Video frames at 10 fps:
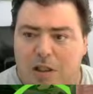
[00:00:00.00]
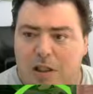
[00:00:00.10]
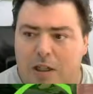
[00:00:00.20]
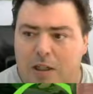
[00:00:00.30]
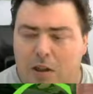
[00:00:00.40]

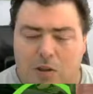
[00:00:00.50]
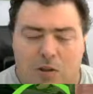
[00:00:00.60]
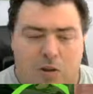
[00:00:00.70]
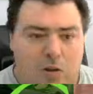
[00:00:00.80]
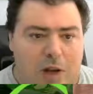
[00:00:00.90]
and
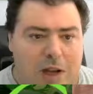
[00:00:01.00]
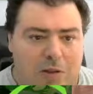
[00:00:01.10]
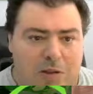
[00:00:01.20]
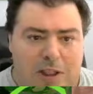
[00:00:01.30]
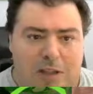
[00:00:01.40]
also how
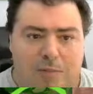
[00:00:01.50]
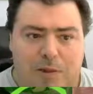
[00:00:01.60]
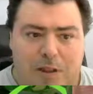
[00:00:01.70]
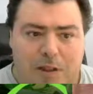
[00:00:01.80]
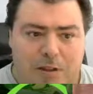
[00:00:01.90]
to set up
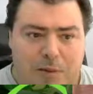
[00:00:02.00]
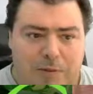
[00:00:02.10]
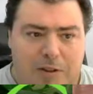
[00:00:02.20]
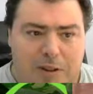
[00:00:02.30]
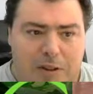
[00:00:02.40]
some
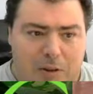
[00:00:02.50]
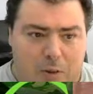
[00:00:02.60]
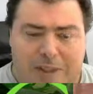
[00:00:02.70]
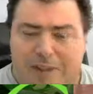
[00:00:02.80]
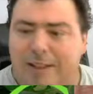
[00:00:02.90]
of the
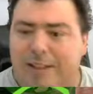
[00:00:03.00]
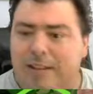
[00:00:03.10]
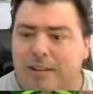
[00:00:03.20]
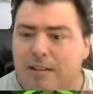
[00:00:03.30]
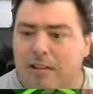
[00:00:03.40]
quick
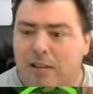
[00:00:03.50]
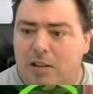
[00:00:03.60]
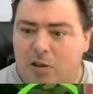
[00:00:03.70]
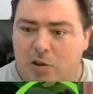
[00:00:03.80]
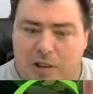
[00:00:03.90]
settings
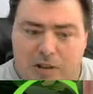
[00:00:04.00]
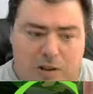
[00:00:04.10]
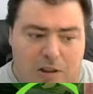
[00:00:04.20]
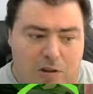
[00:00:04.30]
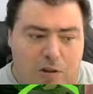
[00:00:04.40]
so that you
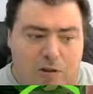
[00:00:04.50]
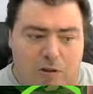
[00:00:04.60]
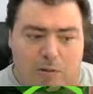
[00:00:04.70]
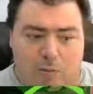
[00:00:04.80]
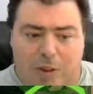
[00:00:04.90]
can go
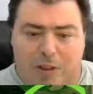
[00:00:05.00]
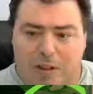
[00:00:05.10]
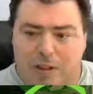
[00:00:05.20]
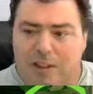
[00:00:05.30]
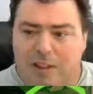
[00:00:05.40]
from 1
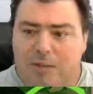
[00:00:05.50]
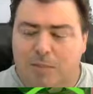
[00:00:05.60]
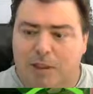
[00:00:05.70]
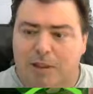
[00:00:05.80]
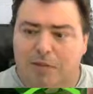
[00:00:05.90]
to 99
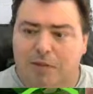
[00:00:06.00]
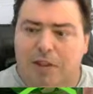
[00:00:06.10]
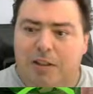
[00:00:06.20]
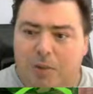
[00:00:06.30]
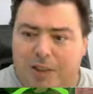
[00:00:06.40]
prayer
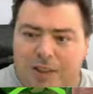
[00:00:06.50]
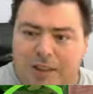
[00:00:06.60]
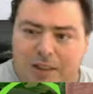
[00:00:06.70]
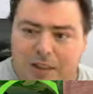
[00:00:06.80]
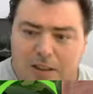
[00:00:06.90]
very quickly.